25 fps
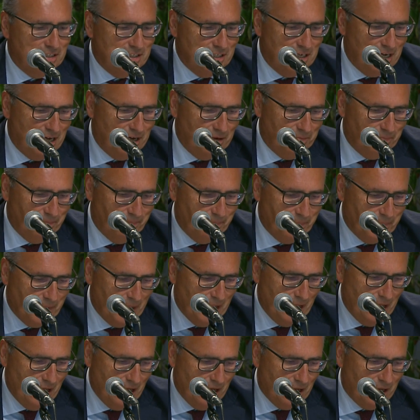to
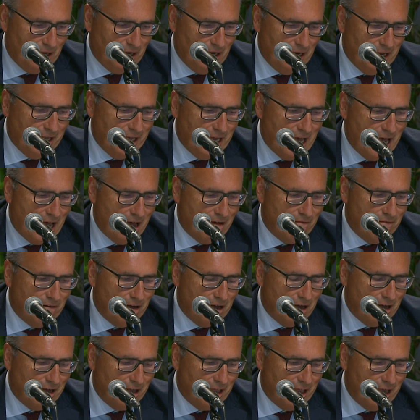tell him
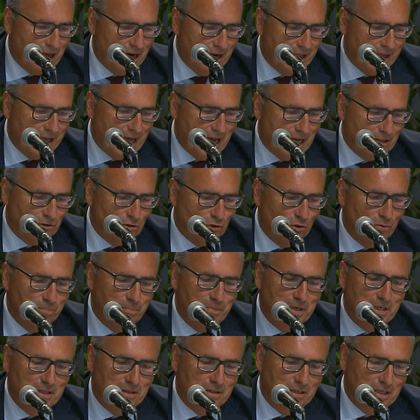about the
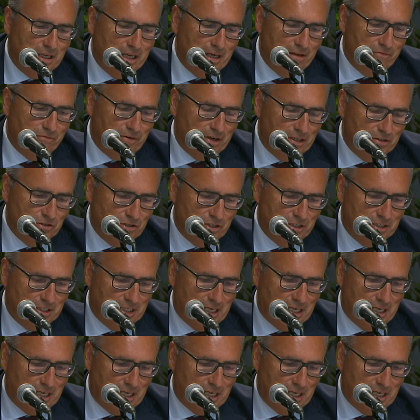history of friendship